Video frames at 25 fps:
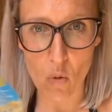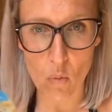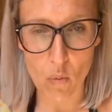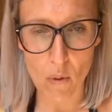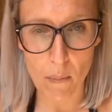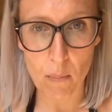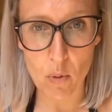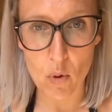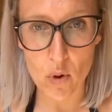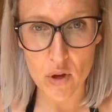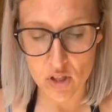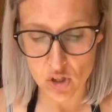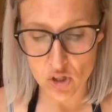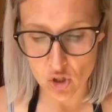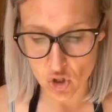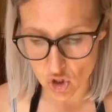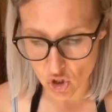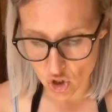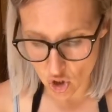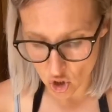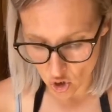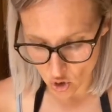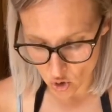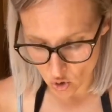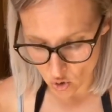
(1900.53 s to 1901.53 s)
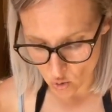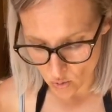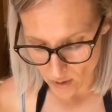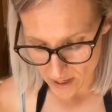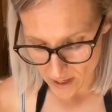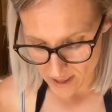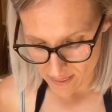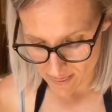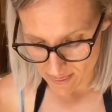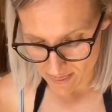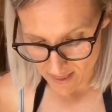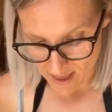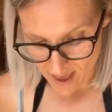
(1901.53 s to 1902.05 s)
We're putting 2
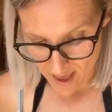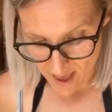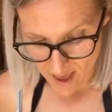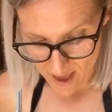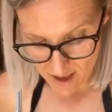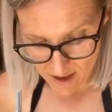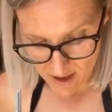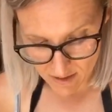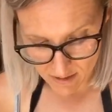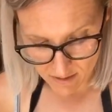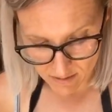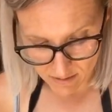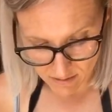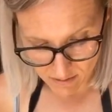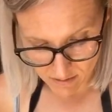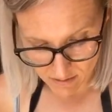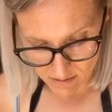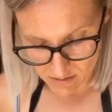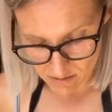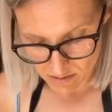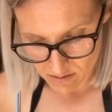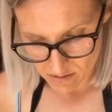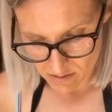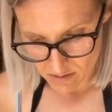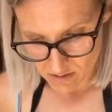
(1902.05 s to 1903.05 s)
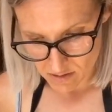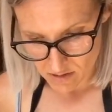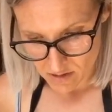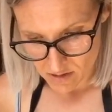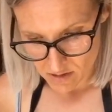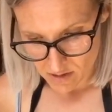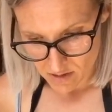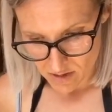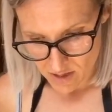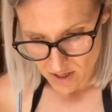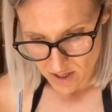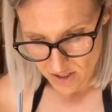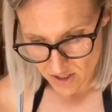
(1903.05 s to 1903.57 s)
in there.
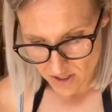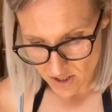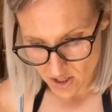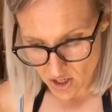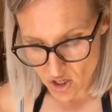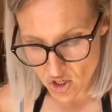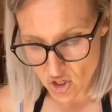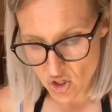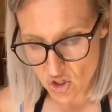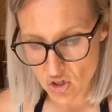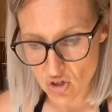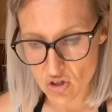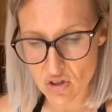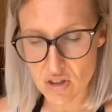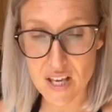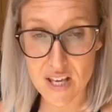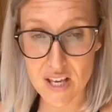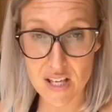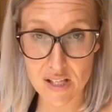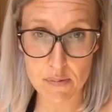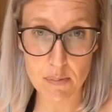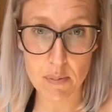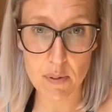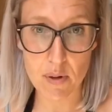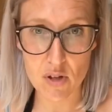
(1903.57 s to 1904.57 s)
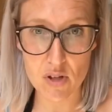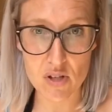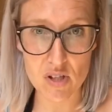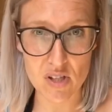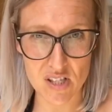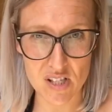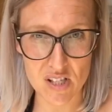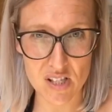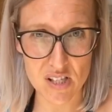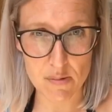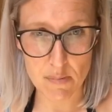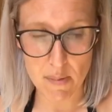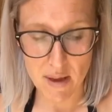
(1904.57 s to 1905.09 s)
It's going to do these plus the
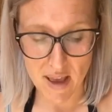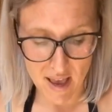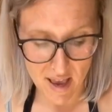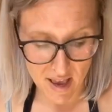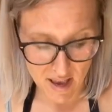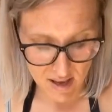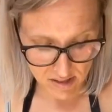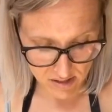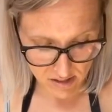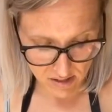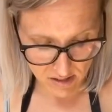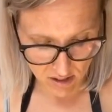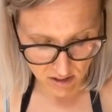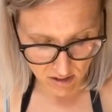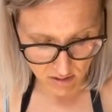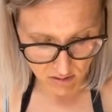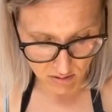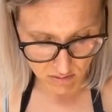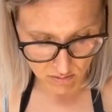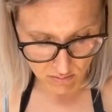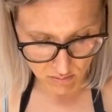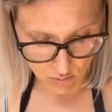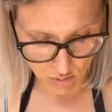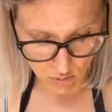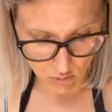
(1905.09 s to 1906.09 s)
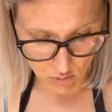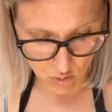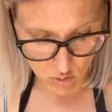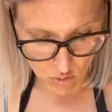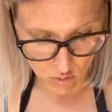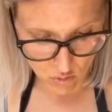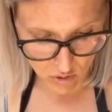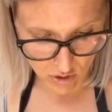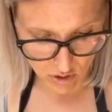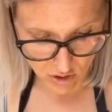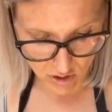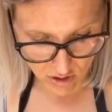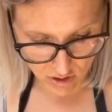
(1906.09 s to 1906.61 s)
spare, so we're all
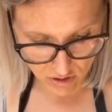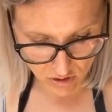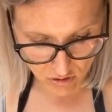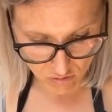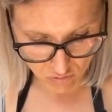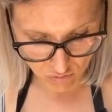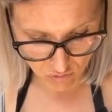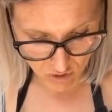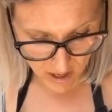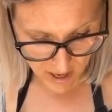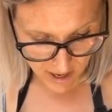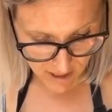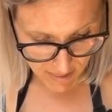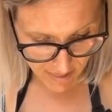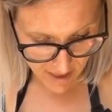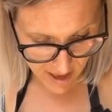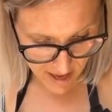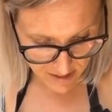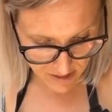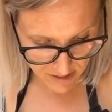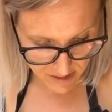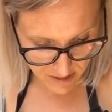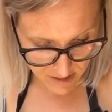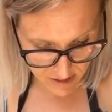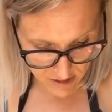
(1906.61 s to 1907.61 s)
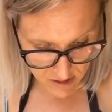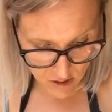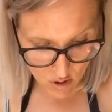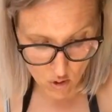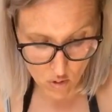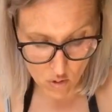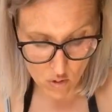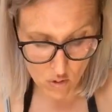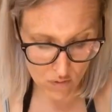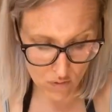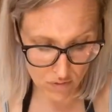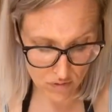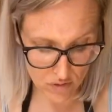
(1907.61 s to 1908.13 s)
good. Right, that's
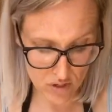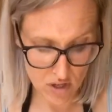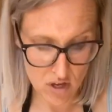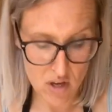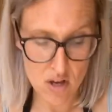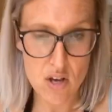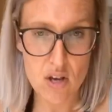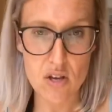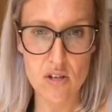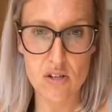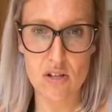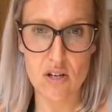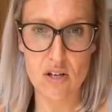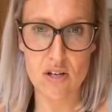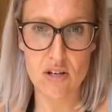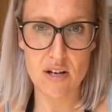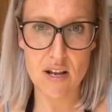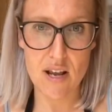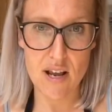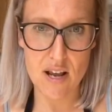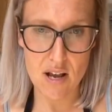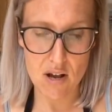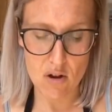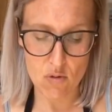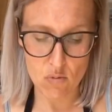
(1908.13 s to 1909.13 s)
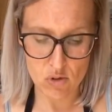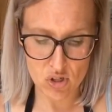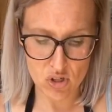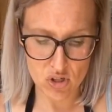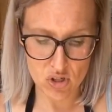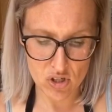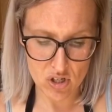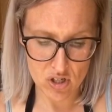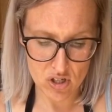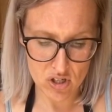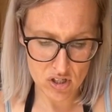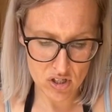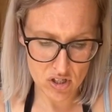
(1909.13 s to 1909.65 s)
dissolved. So now we're just
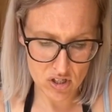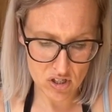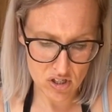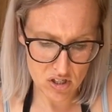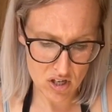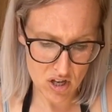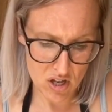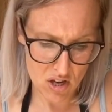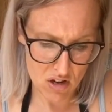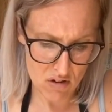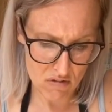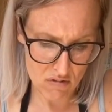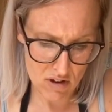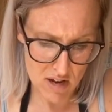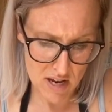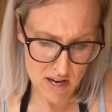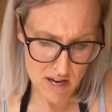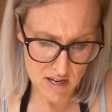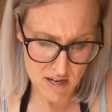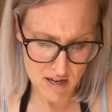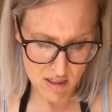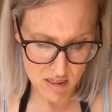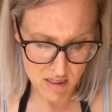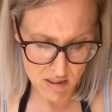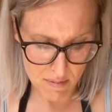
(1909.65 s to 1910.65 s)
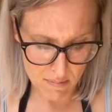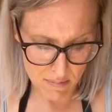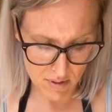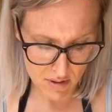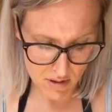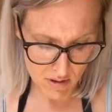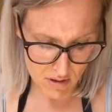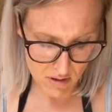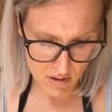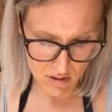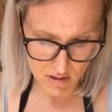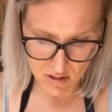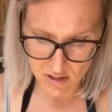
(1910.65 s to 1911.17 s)
going to stir in the
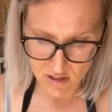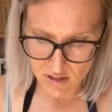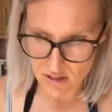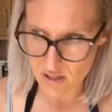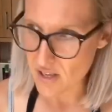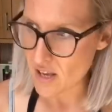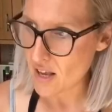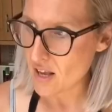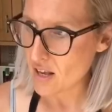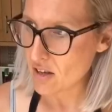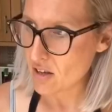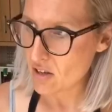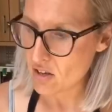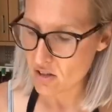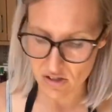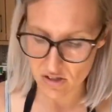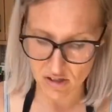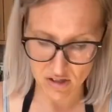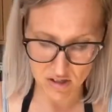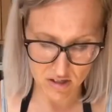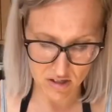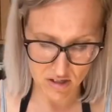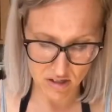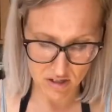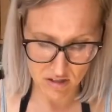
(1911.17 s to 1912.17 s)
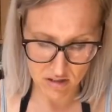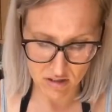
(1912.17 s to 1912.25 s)
bananas and custard.